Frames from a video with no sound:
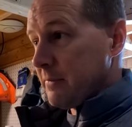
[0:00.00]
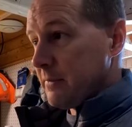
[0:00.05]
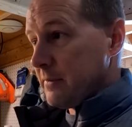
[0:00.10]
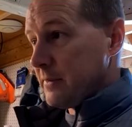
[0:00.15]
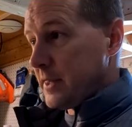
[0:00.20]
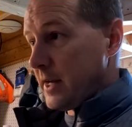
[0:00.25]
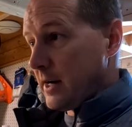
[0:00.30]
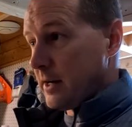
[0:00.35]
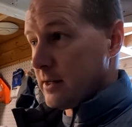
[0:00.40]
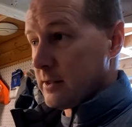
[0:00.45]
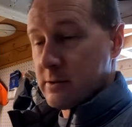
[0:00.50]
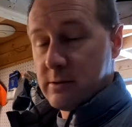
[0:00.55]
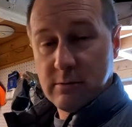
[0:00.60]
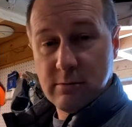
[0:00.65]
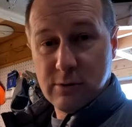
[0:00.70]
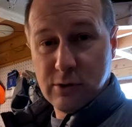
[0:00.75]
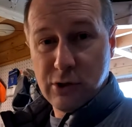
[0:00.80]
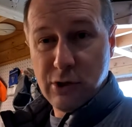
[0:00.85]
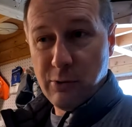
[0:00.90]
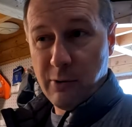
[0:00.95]
They're
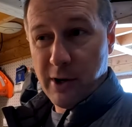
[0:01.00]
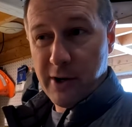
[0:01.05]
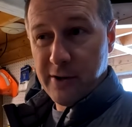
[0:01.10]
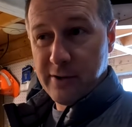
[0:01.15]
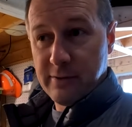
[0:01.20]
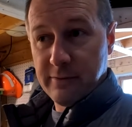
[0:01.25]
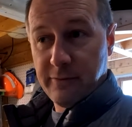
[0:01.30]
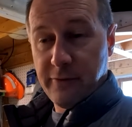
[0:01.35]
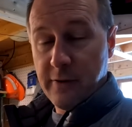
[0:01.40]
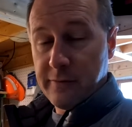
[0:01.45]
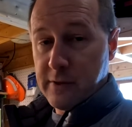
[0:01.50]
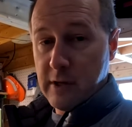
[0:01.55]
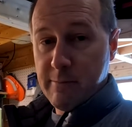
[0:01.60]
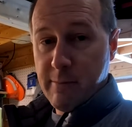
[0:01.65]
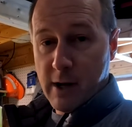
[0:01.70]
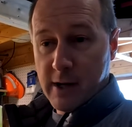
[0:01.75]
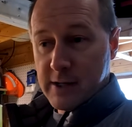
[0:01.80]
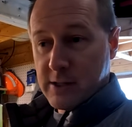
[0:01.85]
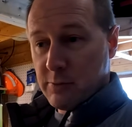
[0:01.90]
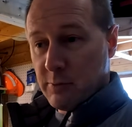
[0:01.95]
250
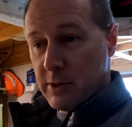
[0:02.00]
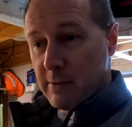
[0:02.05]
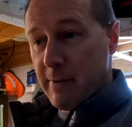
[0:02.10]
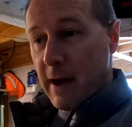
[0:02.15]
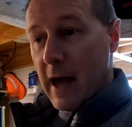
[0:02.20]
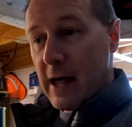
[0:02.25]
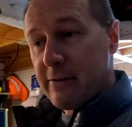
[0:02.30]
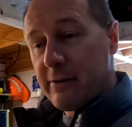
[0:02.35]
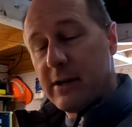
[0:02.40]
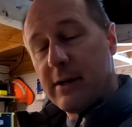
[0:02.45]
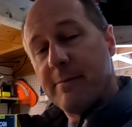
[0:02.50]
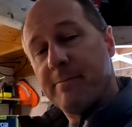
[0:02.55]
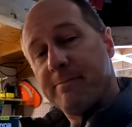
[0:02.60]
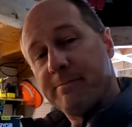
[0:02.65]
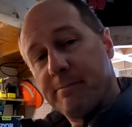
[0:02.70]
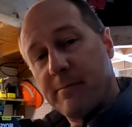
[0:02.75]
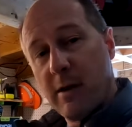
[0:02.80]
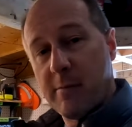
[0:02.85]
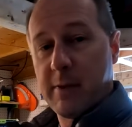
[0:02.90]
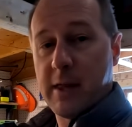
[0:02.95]
bucks with a battery.
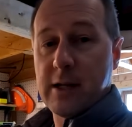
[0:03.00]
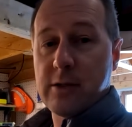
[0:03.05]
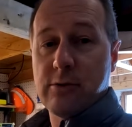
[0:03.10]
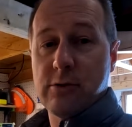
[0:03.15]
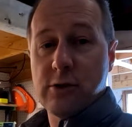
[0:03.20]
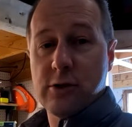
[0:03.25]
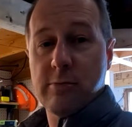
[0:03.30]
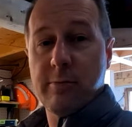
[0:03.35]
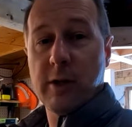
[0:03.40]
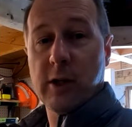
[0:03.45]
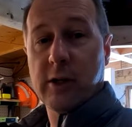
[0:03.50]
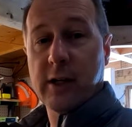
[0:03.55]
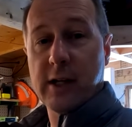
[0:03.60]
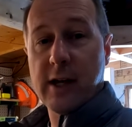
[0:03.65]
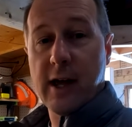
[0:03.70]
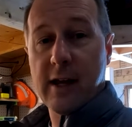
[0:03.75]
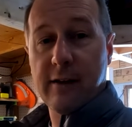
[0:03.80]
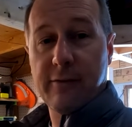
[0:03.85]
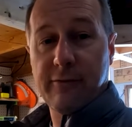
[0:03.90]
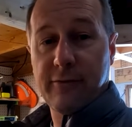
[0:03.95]
Maybe that's what you should be
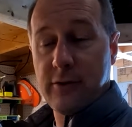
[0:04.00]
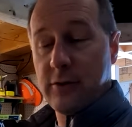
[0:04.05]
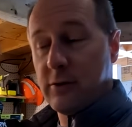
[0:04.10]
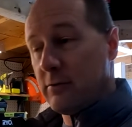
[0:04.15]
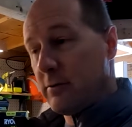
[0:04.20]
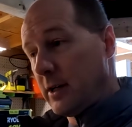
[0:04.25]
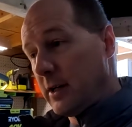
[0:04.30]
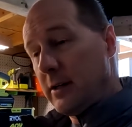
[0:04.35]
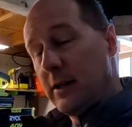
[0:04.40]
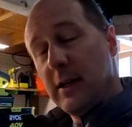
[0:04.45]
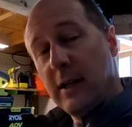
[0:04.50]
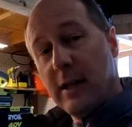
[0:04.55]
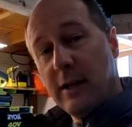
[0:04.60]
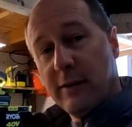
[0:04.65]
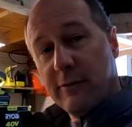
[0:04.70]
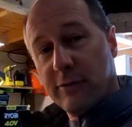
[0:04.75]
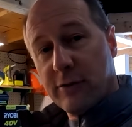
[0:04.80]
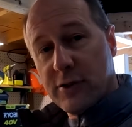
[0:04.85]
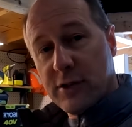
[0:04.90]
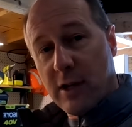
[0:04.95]
looking at if you,
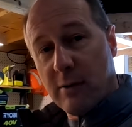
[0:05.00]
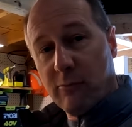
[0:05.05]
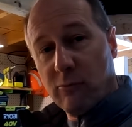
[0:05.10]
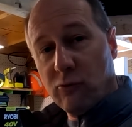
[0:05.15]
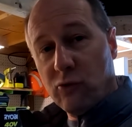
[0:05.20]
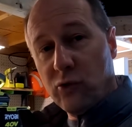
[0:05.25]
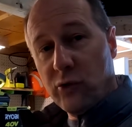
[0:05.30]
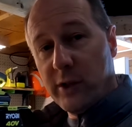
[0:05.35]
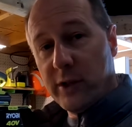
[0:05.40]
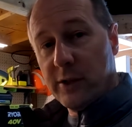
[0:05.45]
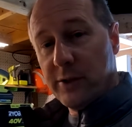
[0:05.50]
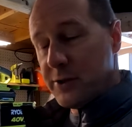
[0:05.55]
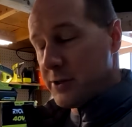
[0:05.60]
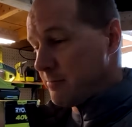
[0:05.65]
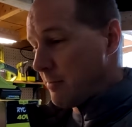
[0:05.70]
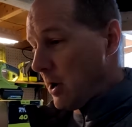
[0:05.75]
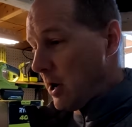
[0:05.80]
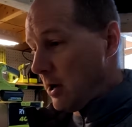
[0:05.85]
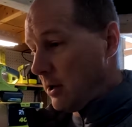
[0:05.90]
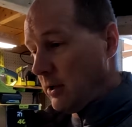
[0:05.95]
for something real
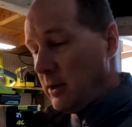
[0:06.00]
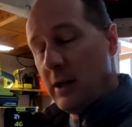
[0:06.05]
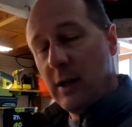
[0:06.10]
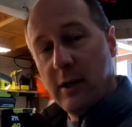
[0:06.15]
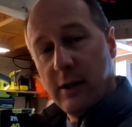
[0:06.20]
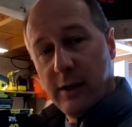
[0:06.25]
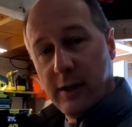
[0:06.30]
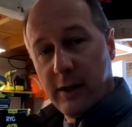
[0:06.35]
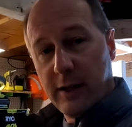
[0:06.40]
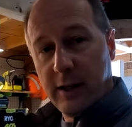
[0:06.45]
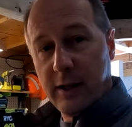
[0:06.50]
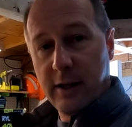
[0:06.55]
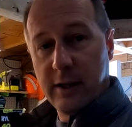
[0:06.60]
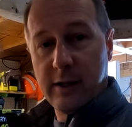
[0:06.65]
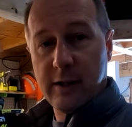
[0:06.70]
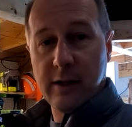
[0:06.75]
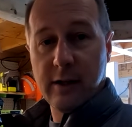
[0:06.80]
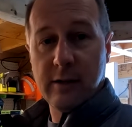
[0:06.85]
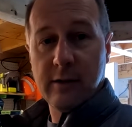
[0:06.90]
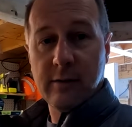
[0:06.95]
small
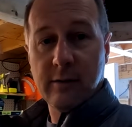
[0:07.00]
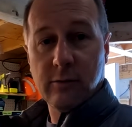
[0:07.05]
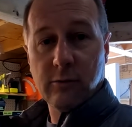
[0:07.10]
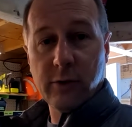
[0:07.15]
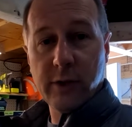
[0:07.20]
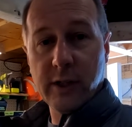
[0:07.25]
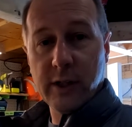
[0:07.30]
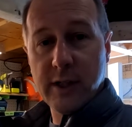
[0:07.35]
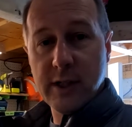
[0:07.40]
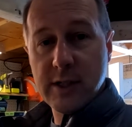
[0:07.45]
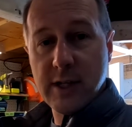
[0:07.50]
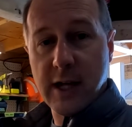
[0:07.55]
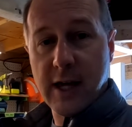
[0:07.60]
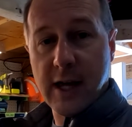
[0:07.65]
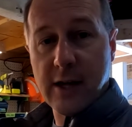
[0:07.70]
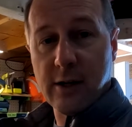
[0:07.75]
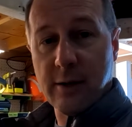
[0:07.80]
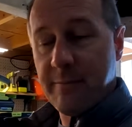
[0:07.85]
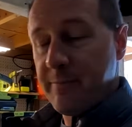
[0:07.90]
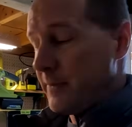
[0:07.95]
and real easy to
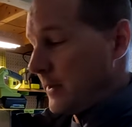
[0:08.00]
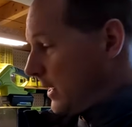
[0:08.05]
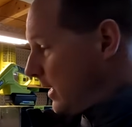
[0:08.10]
handle.